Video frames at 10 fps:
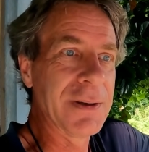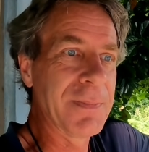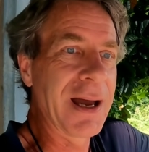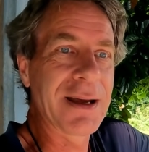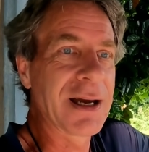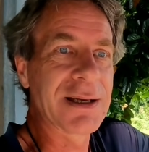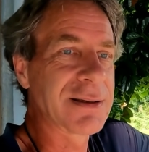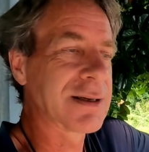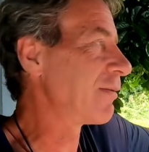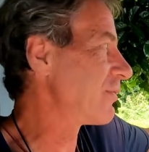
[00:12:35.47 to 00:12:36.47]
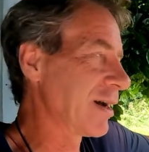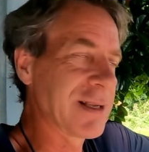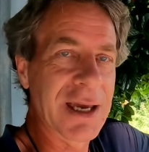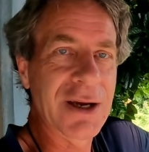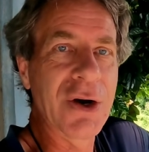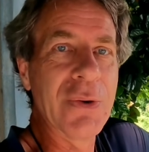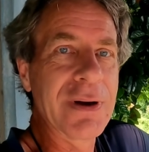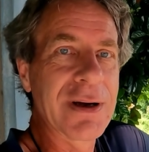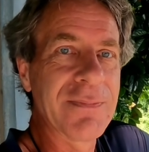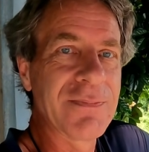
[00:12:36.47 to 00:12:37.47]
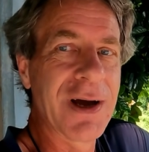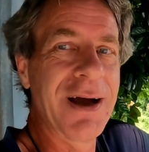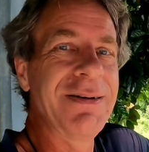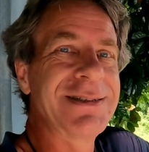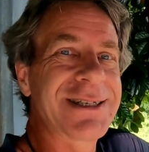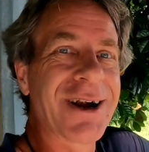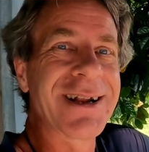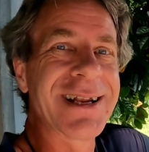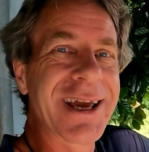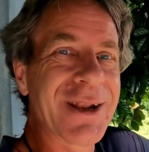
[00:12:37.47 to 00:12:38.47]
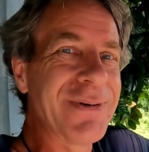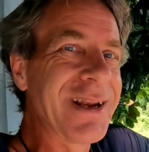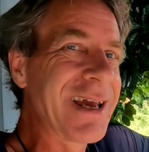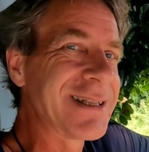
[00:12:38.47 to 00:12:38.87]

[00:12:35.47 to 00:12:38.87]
but I've got to get going. I'm starting to get a bit